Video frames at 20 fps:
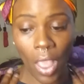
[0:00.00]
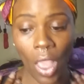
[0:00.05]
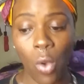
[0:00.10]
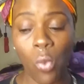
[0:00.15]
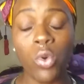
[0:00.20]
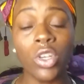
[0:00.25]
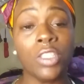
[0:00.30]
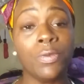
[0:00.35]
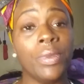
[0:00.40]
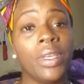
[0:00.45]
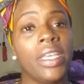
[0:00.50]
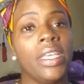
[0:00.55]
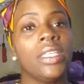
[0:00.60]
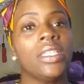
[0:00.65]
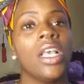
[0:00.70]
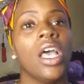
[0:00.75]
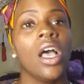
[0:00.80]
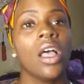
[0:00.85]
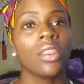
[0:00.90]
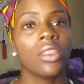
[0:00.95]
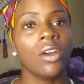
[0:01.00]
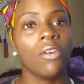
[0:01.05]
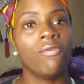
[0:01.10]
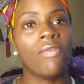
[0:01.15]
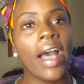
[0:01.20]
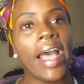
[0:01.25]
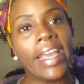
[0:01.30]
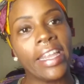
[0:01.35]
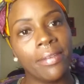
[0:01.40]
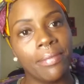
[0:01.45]
which means the
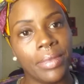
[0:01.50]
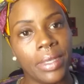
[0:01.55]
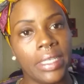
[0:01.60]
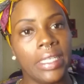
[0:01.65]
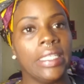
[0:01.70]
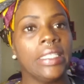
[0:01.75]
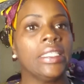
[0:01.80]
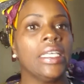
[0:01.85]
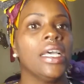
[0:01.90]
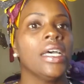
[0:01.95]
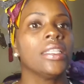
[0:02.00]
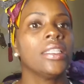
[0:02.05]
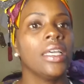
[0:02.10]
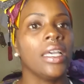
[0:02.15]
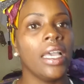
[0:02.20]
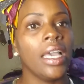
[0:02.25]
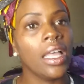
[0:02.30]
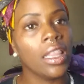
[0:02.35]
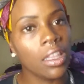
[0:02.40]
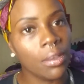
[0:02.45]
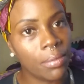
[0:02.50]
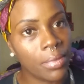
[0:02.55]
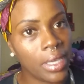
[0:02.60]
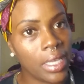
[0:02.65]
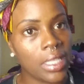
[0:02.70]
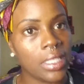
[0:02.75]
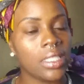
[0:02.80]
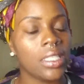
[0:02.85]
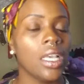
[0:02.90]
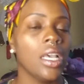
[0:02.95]
vitamins, the
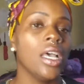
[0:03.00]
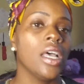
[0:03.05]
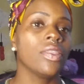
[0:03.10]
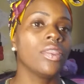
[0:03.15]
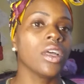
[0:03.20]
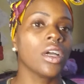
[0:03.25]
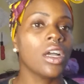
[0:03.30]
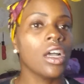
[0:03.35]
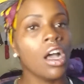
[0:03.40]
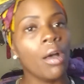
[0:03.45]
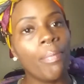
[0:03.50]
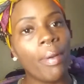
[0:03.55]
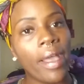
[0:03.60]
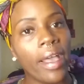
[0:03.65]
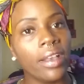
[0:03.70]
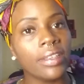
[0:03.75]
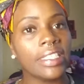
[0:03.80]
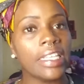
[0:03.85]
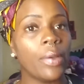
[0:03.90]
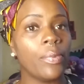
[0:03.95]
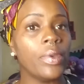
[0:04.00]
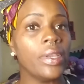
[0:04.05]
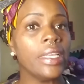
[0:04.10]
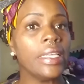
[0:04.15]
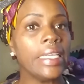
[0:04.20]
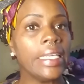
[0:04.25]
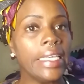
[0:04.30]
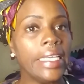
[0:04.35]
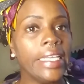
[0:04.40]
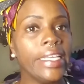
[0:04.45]
elements, the compounds that we
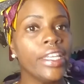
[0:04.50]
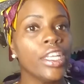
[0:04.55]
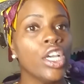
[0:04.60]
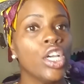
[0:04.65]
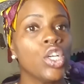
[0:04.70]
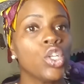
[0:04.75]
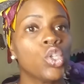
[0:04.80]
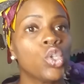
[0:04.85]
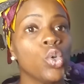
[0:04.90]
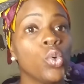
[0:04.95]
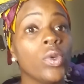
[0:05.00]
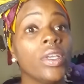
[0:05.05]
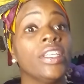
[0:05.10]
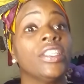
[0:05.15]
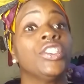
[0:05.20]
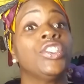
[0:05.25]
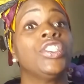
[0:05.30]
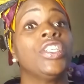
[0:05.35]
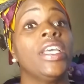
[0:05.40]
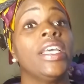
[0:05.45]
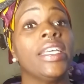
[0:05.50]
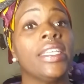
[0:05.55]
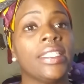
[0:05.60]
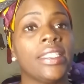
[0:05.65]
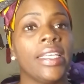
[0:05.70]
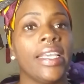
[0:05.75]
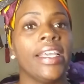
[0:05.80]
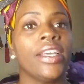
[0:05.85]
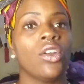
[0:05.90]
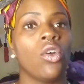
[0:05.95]
need to
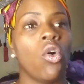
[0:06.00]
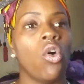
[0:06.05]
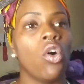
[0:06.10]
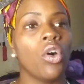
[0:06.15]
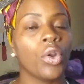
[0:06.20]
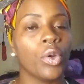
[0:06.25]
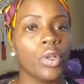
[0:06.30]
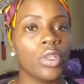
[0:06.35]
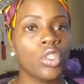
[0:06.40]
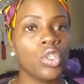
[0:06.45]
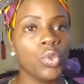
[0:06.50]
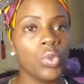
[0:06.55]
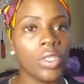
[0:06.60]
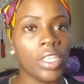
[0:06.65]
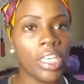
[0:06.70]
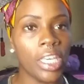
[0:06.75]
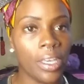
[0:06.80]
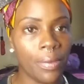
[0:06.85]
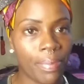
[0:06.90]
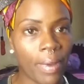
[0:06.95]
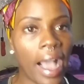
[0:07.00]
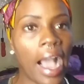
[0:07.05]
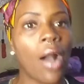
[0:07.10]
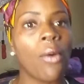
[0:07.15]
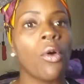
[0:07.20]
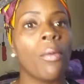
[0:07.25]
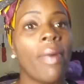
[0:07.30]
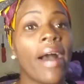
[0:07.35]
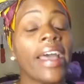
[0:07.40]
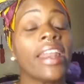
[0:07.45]
ingest in order to keep
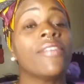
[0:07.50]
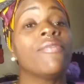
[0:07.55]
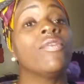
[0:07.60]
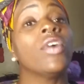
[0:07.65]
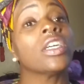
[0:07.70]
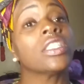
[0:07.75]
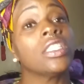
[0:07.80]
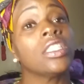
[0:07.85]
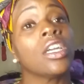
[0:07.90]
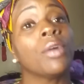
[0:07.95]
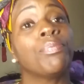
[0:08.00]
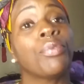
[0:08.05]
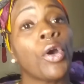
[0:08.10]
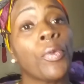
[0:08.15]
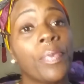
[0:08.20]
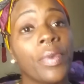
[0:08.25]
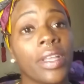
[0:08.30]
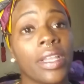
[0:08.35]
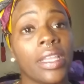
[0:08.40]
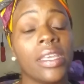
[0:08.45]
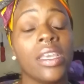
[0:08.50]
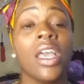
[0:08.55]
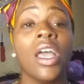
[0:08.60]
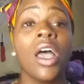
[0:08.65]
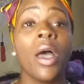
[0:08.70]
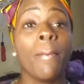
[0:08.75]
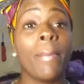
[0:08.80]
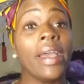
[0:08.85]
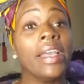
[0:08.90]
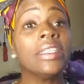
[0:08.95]
our body functioning appropriately.
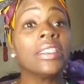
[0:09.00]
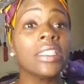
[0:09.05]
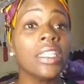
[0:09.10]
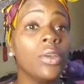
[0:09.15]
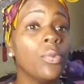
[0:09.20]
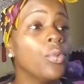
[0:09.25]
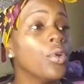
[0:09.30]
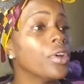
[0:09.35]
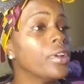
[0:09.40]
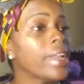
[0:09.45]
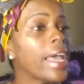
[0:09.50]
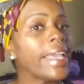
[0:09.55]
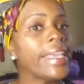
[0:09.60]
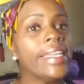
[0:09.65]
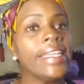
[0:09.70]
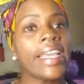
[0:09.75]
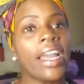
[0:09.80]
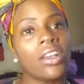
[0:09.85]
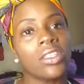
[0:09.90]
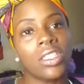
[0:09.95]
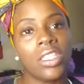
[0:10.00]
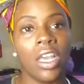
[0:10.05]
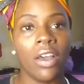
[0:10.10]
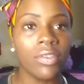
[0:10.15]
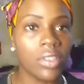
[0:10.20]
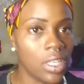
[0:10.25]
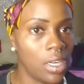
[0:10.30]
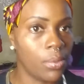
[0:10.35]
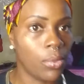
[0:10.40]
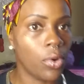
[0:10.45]
Basically, we're not eating
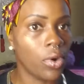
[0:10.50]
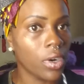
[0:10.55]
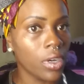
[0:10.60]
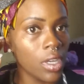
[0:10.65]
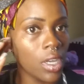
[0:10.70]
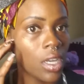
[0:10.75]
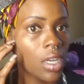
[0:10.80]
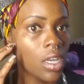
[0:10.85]
ourselves anymore.